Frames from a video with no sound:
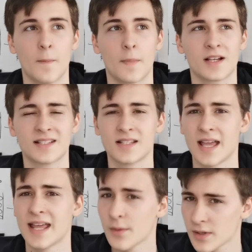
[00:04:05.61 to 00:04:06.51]
because
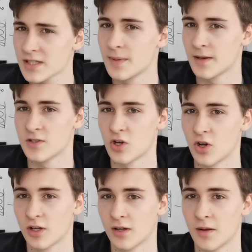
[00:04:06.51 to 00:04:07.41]
it was a bit of a
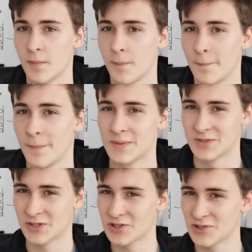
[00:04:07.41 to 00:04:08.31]
shock, but it
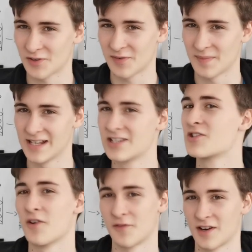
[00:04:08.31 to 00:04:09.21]
was a good shock for me,
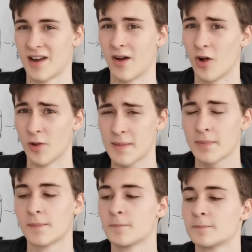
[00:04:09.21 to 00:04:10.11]
just not for all
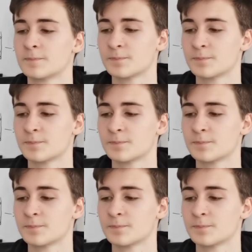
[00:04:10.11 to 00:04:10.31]
people.